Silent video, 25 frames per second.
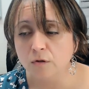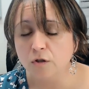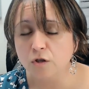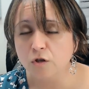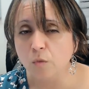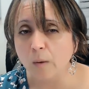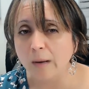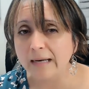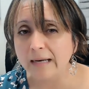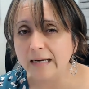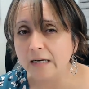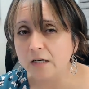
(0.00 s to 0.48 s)

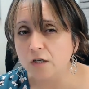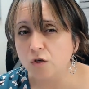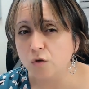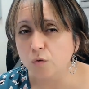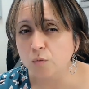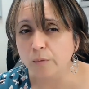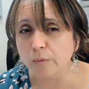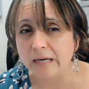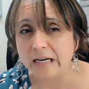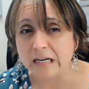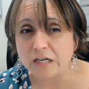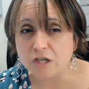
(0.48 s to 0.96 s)
Do I need
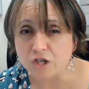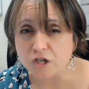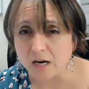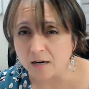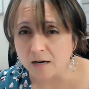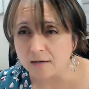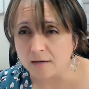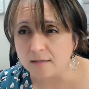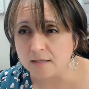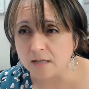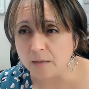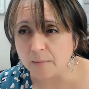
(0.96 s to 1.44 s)
to
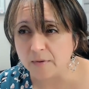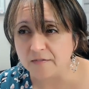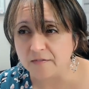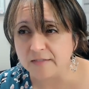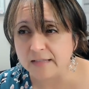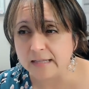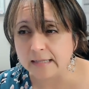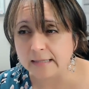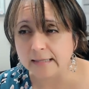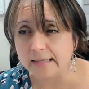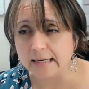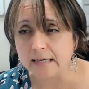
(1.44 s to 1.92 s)
reshare some
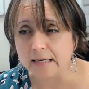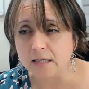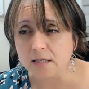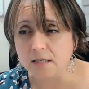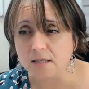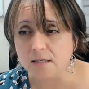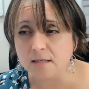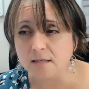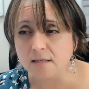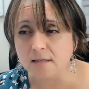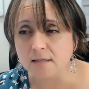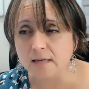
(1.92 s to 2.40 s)
of the
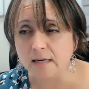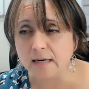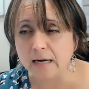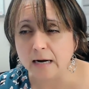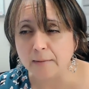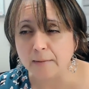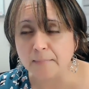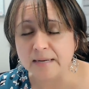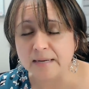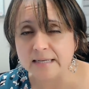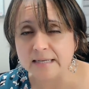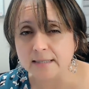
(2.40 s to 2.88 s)
links? Did
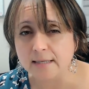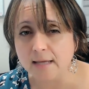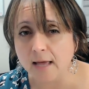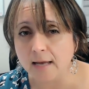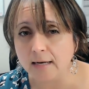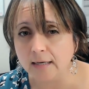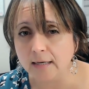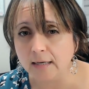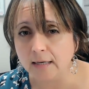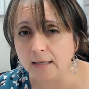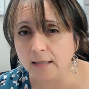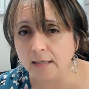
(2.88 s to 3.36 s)
I miss
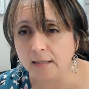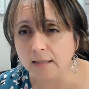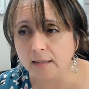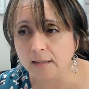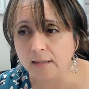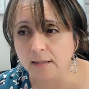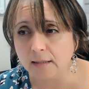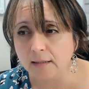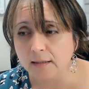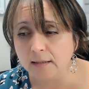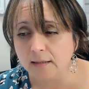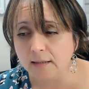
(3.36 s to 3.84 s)
any?
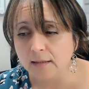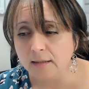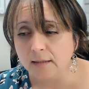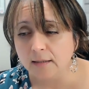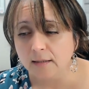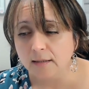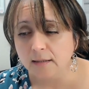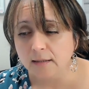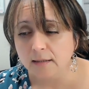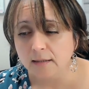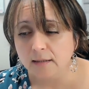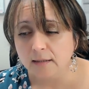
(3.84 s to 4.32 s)

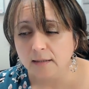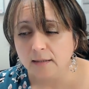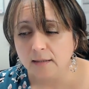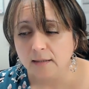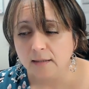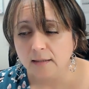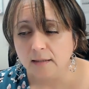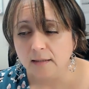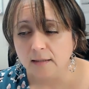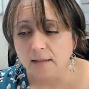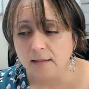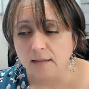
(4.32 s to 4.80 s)

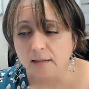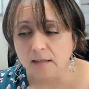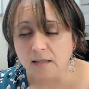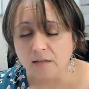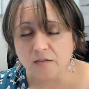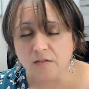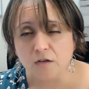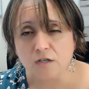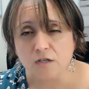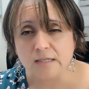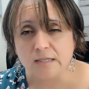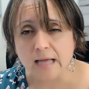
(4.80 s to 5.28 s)

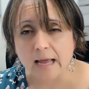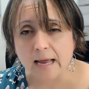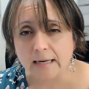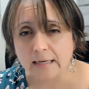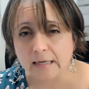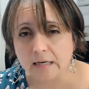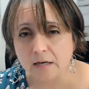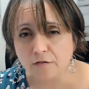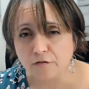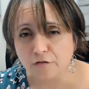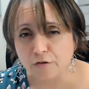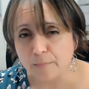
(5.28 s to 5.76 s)
If there's
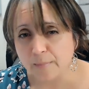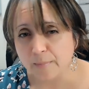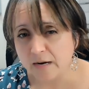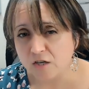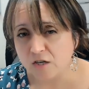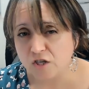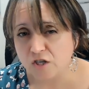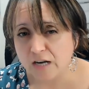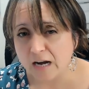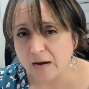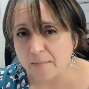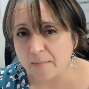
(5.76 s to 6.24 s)
any
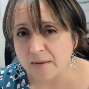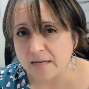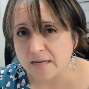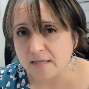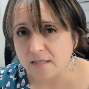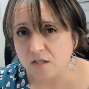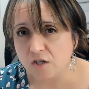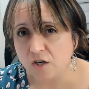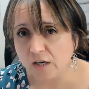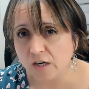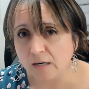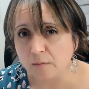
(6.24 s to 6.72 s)
information I
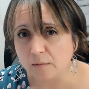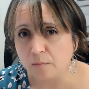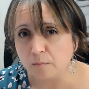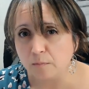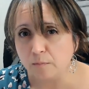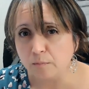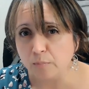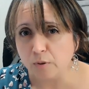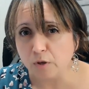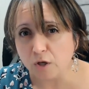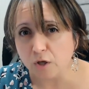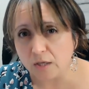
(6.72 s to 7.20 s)
missed, you could
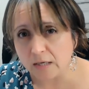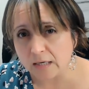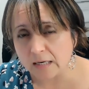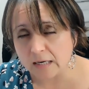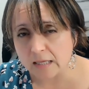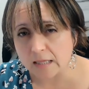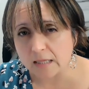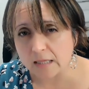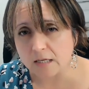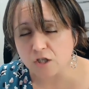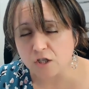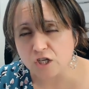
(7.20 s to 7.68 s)
put it
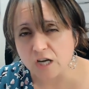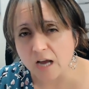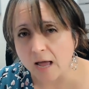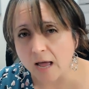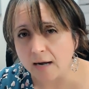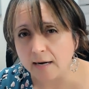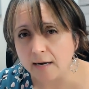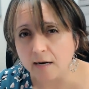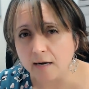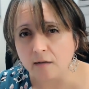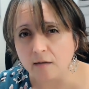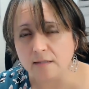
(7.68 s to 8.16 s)
in the
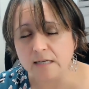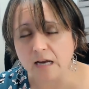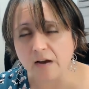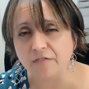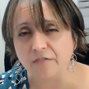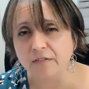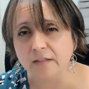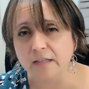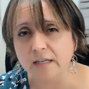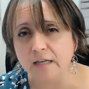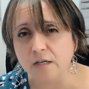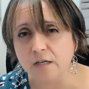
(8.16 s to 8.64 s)
chat and I'll
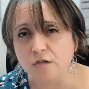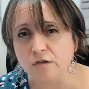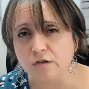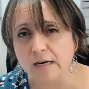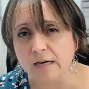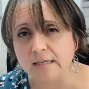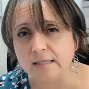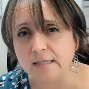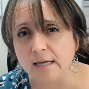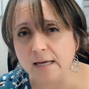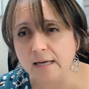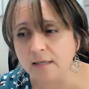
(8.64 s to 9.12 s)
definitely
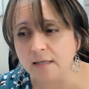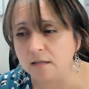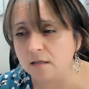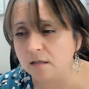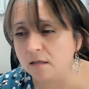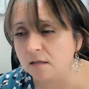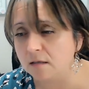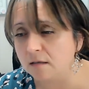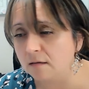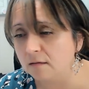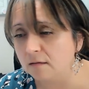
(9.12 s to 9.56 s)
address it.